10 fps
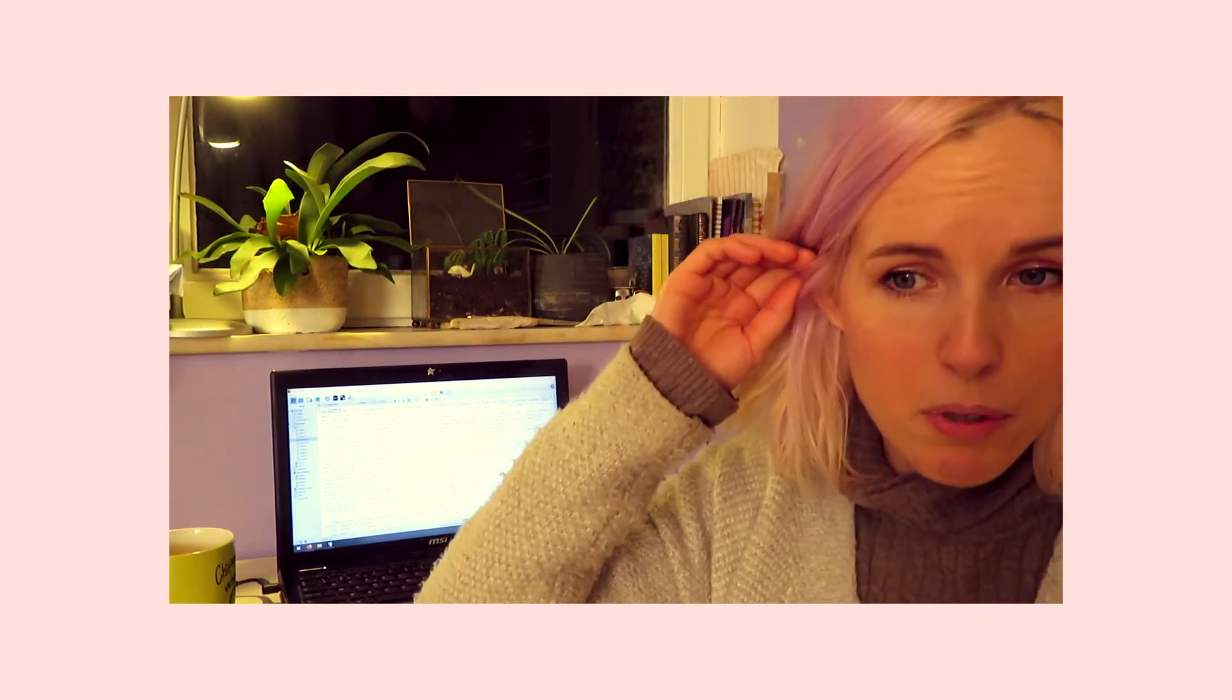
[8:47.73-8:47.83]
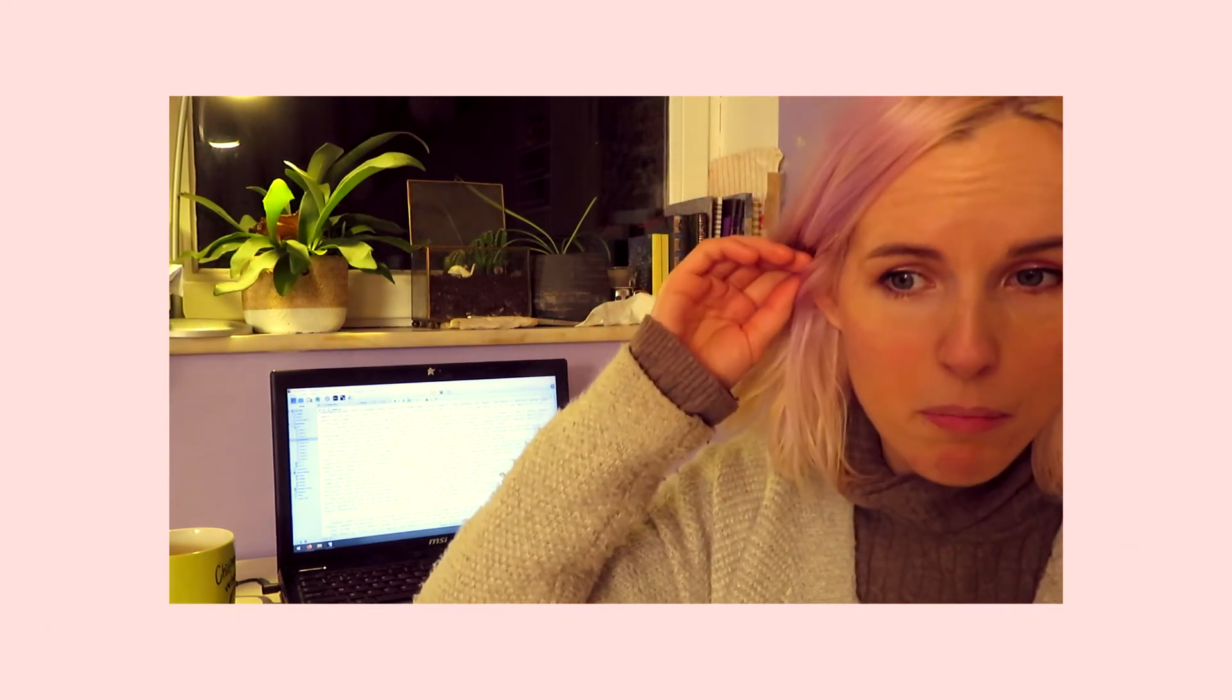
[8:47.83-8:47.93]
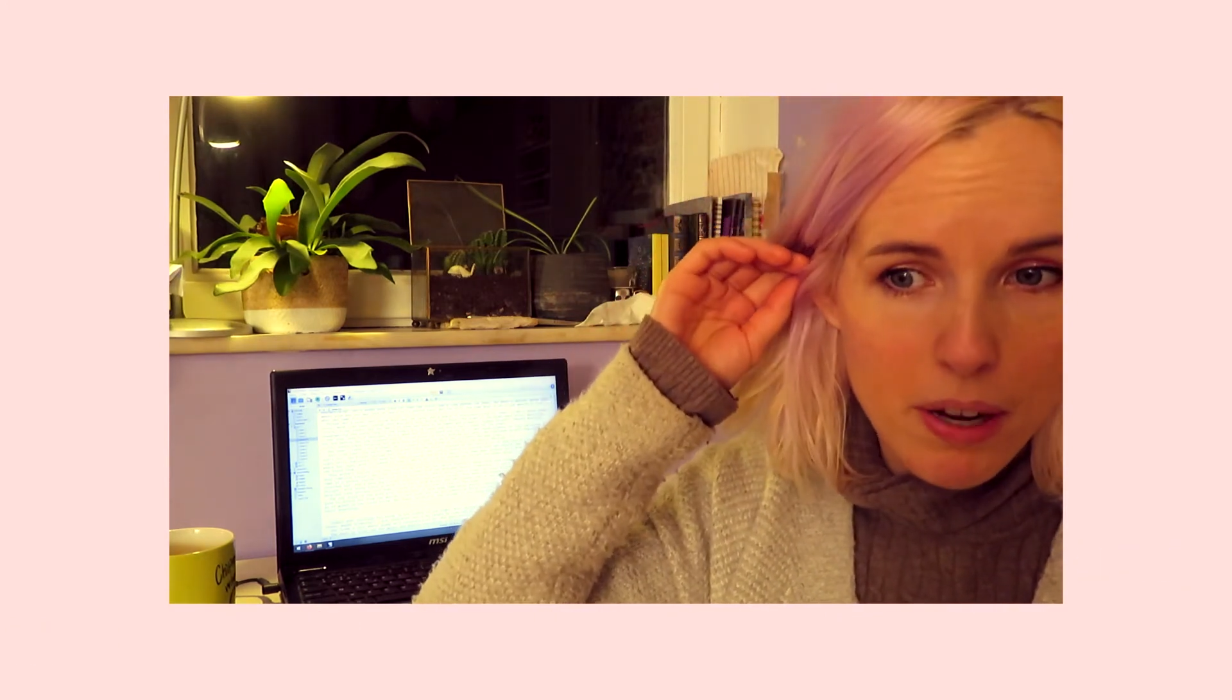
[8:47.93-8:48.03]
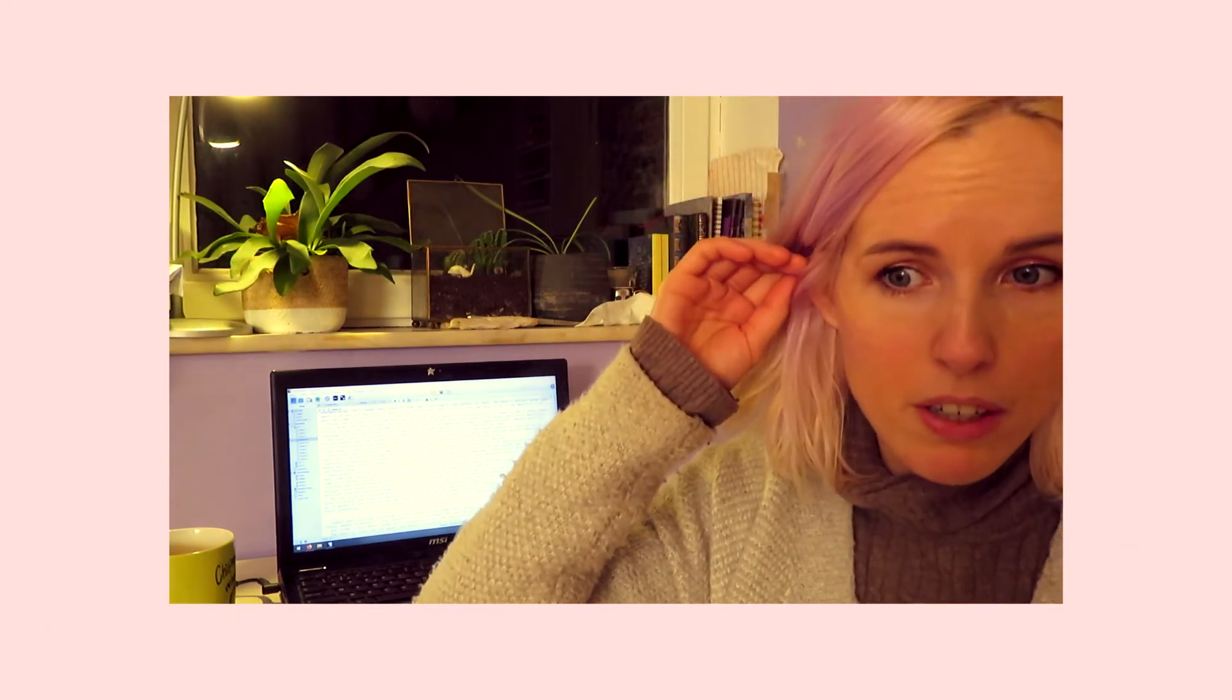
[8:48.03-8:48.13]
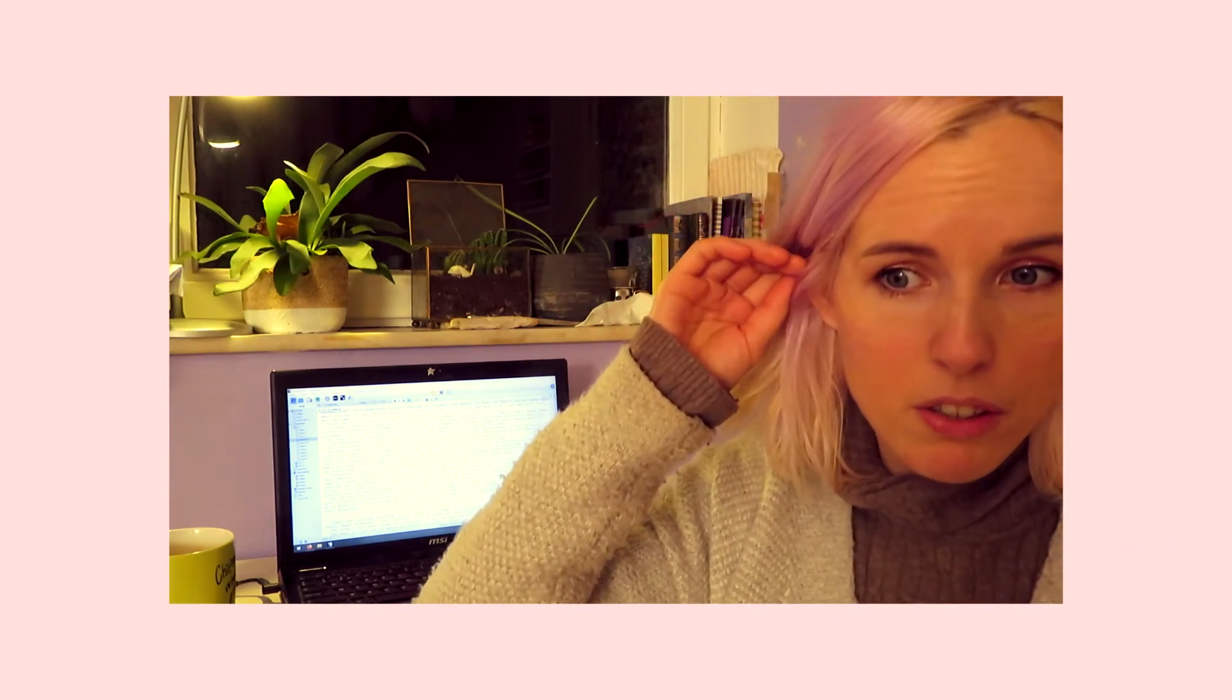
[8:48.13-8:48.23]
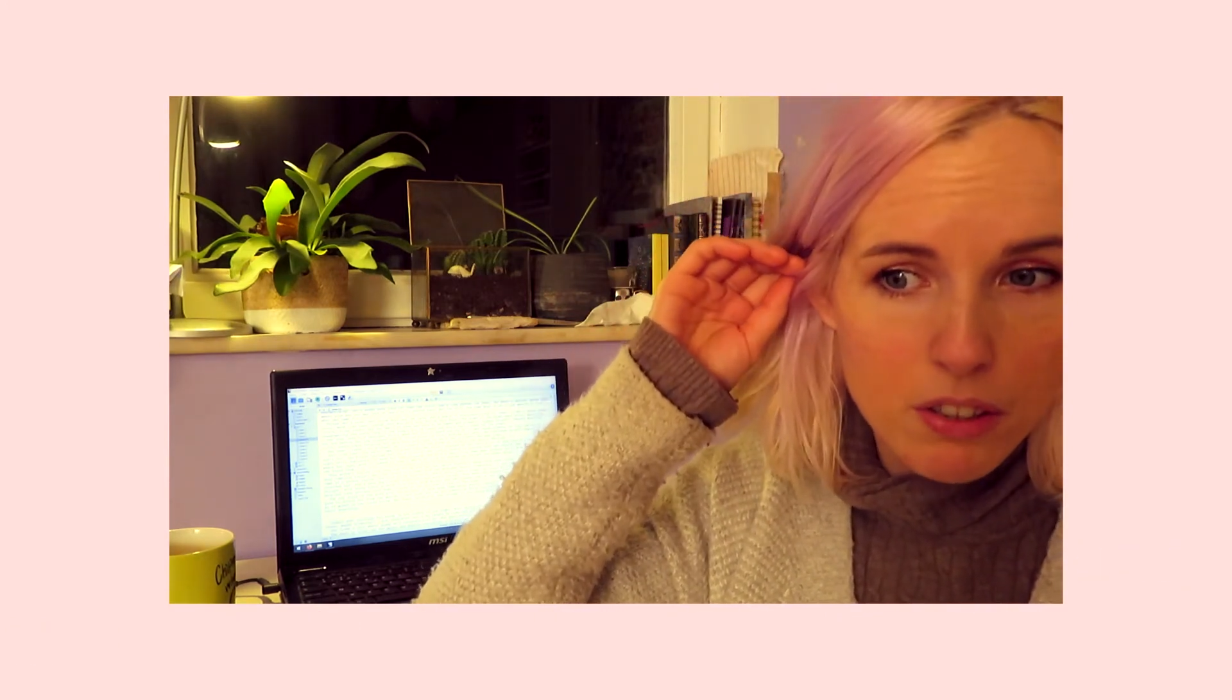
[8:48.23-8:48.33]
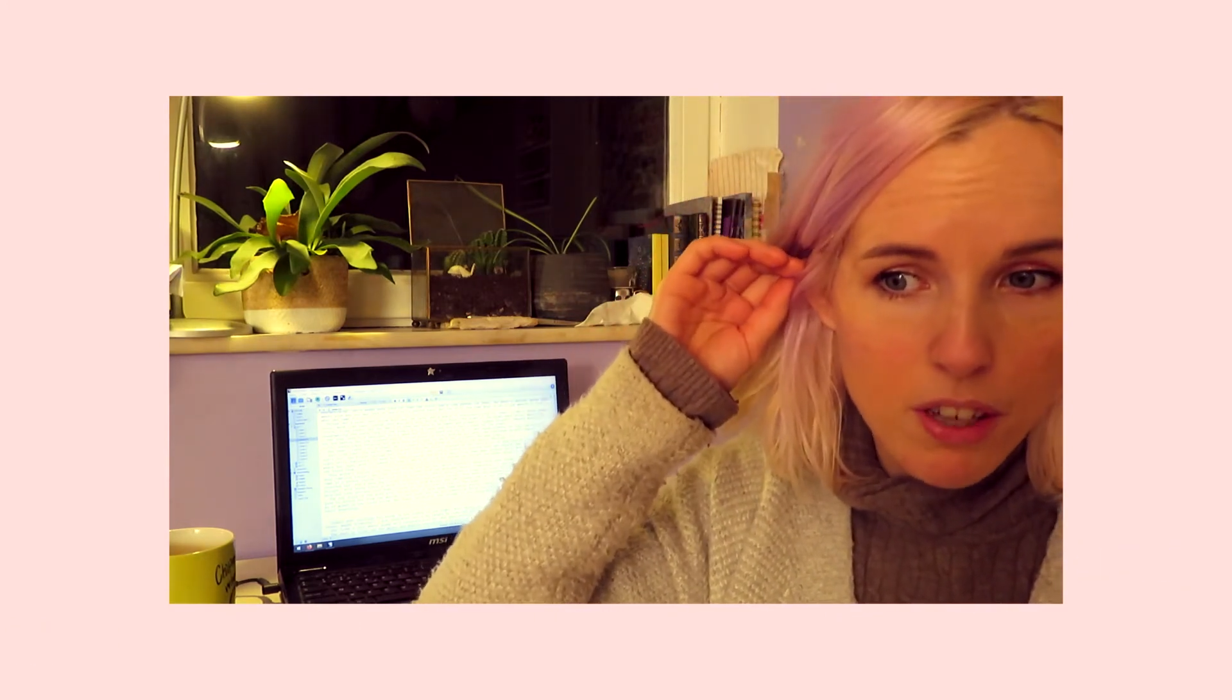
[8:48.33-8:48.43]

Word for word: but it might also